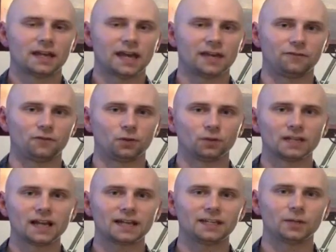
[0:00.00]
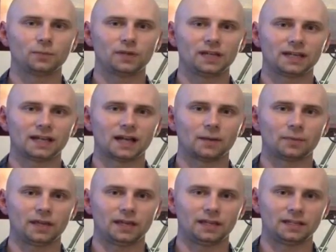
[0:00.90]
And if you're lucky to pick it
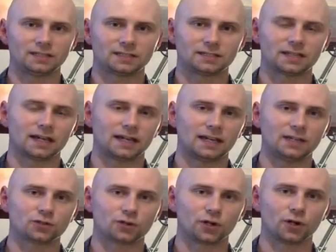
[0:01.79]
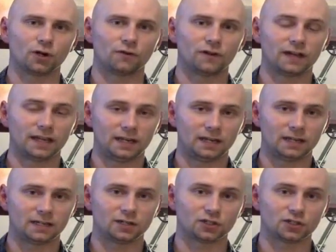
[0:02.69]
up in its intro offer in